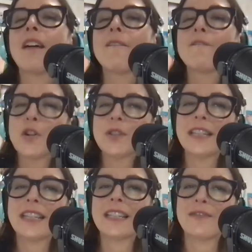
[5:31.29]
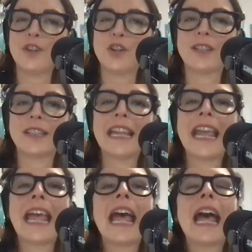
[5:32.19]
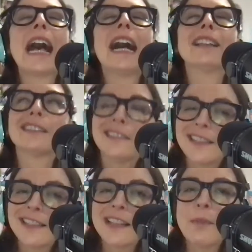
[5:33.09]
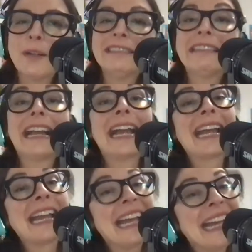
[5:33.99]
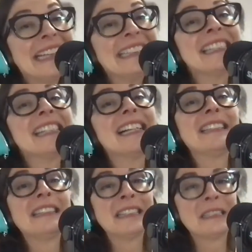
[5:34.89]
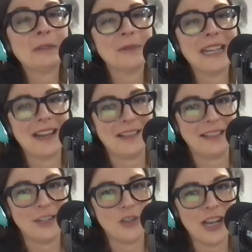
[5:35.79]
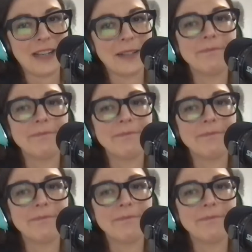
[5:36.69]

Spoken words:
First things first, a little disclaimer and a little reality check.